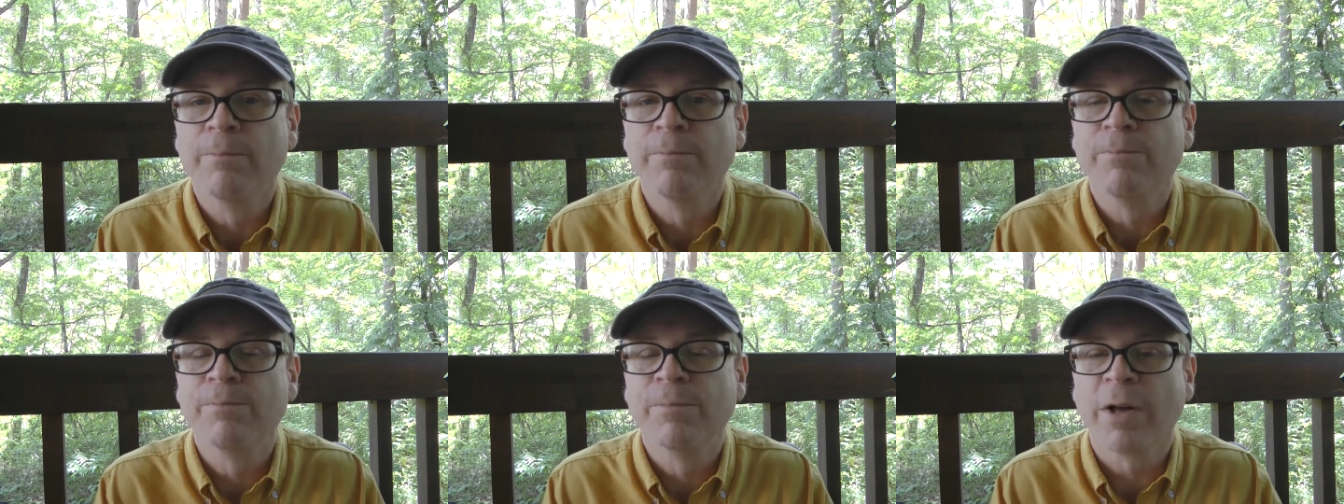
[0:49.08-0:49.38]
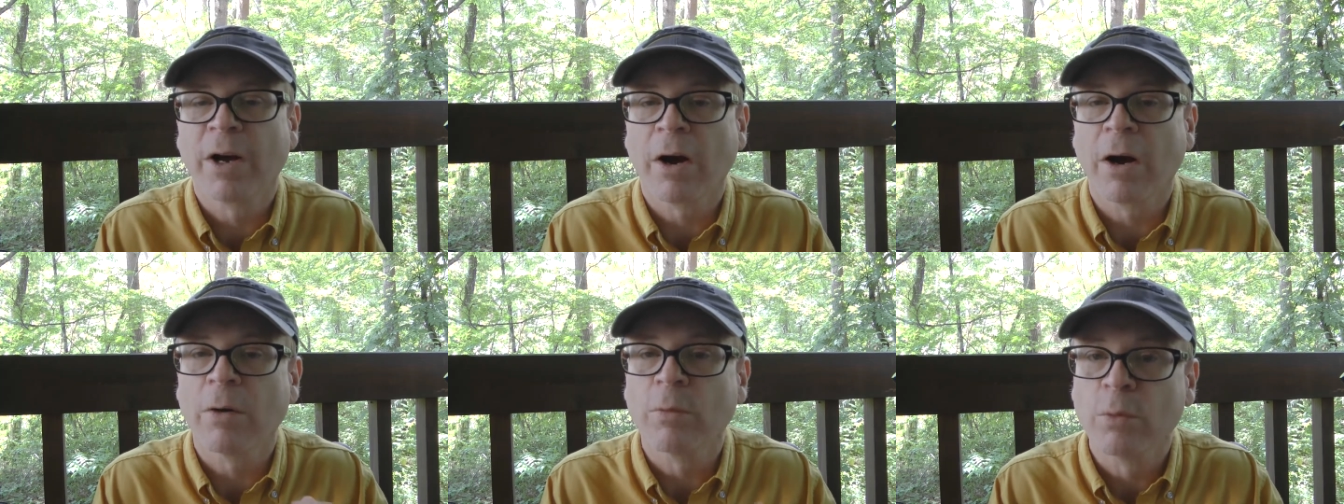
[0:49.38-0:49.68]

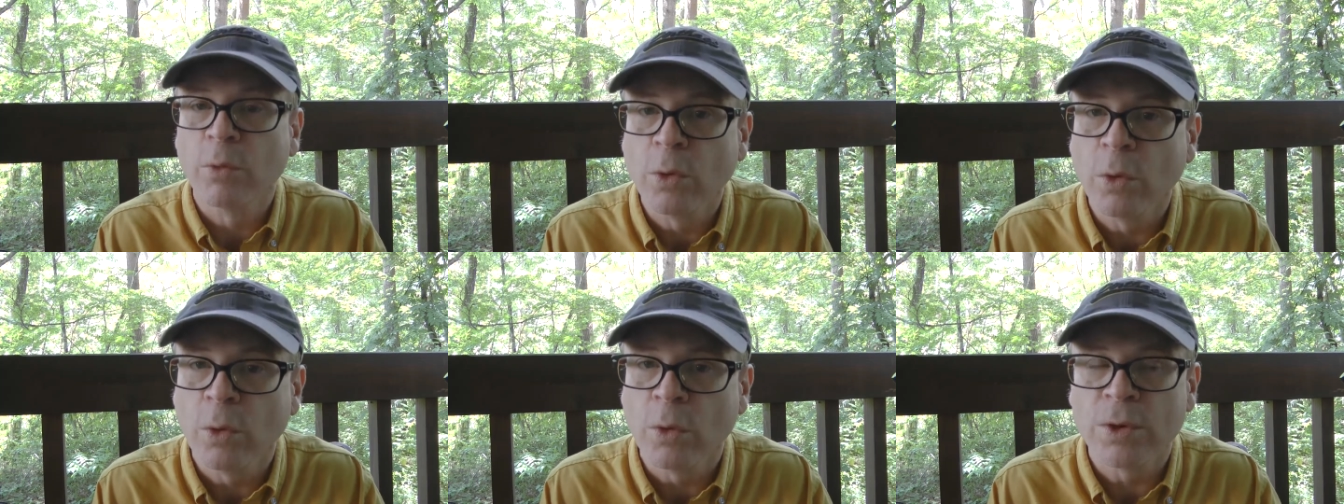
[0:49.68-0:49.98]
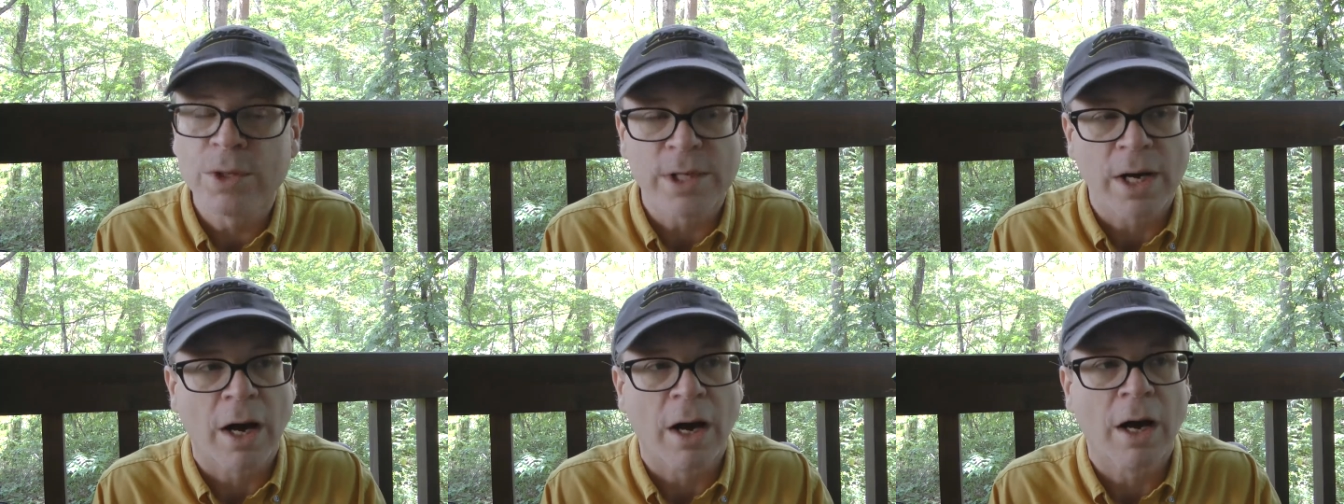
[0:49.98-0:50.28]
There are
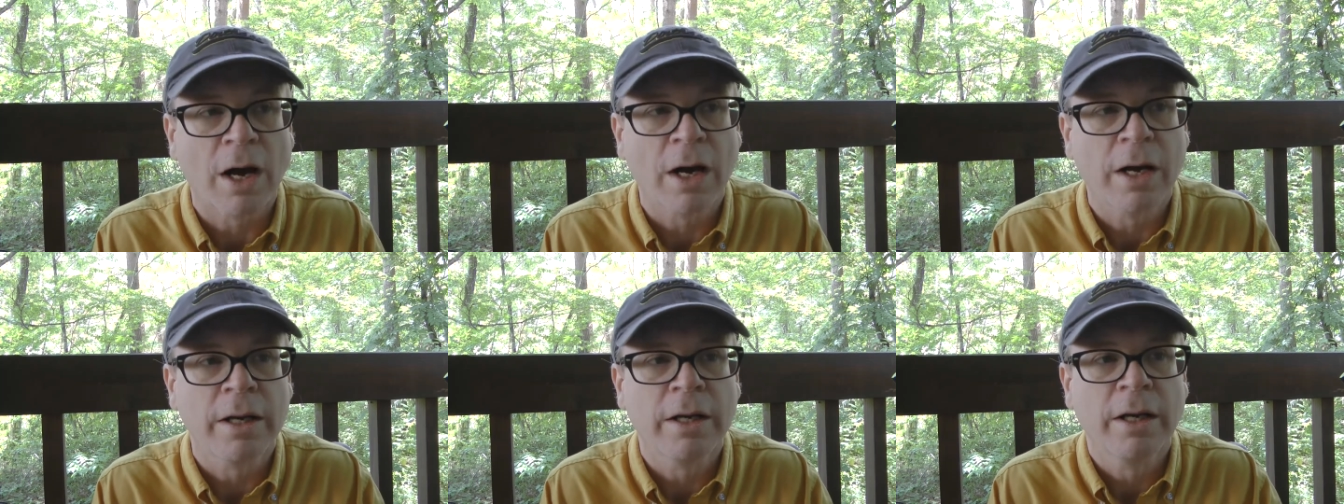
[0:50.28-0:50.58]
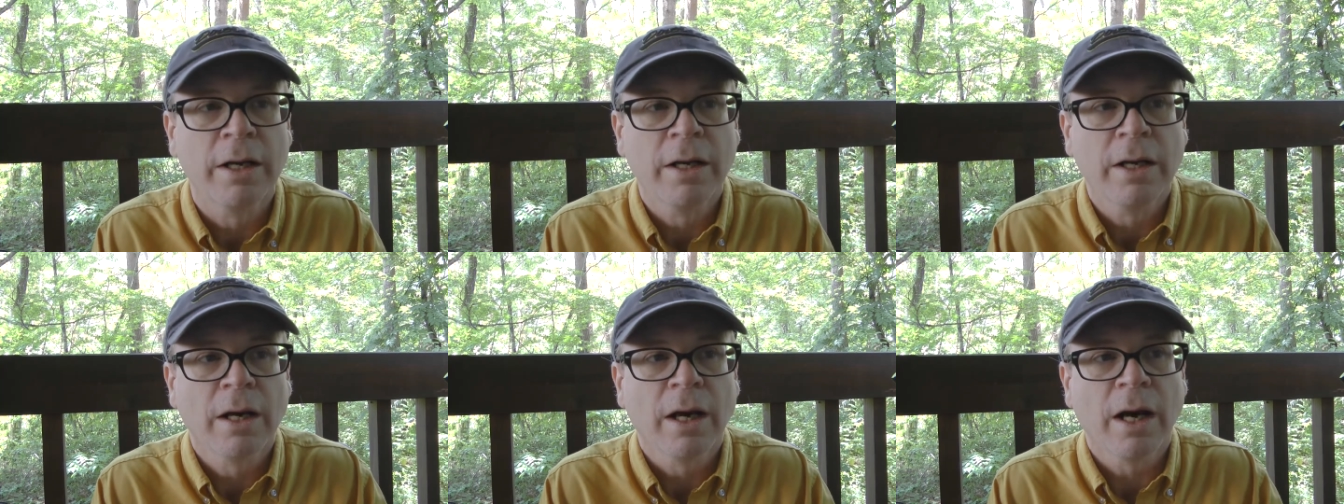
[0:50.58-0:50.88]
rules on
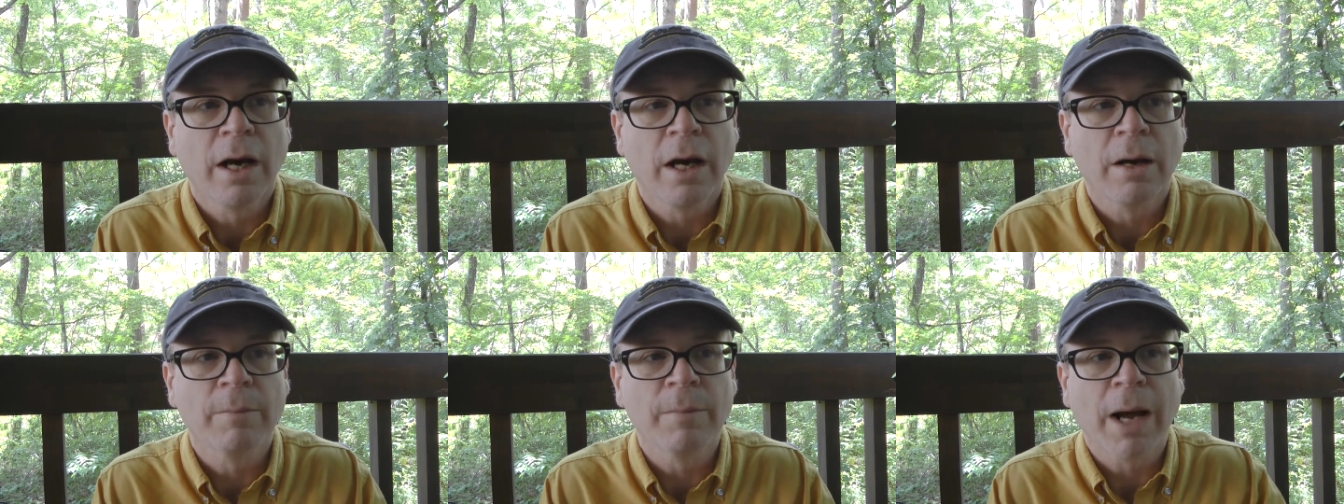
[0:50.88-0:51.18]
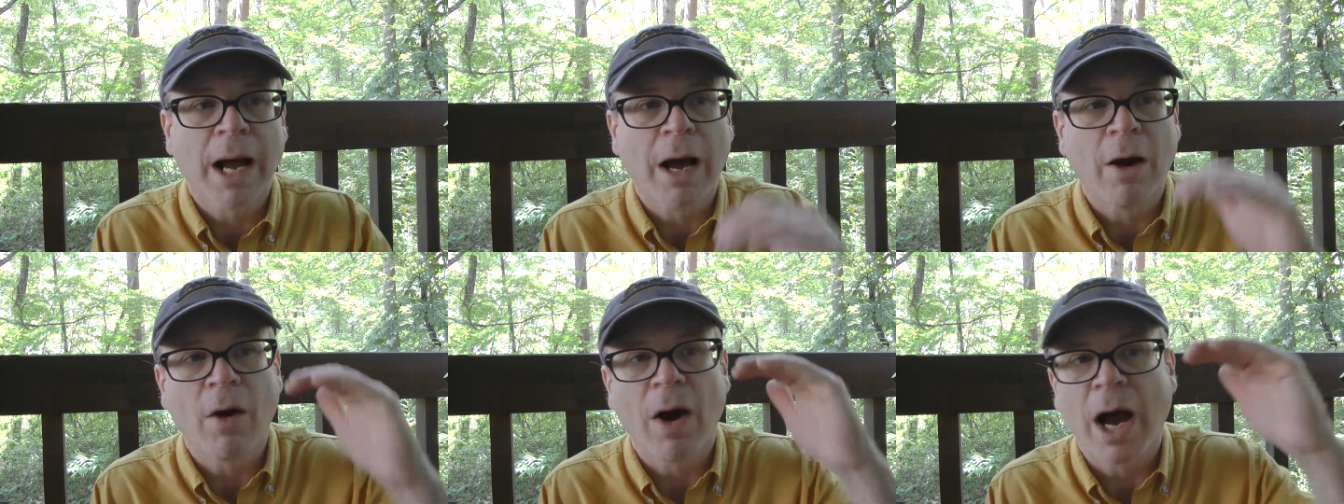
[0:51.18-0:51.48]
how